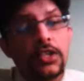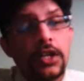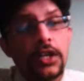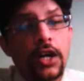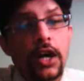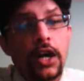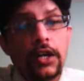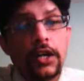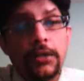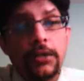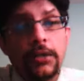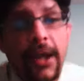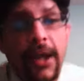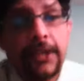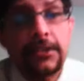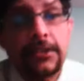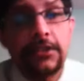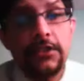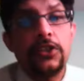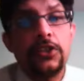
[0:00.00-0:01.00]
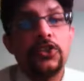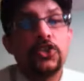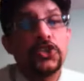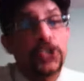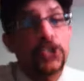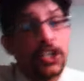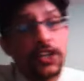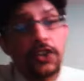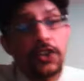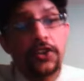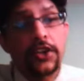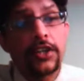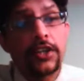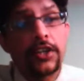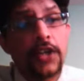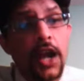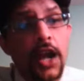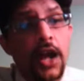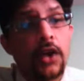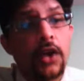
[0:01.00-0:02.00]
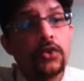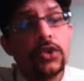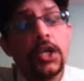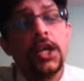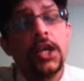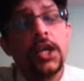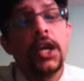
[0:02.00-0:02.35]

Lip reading: are in battle here at the Sydney Cricket Ground,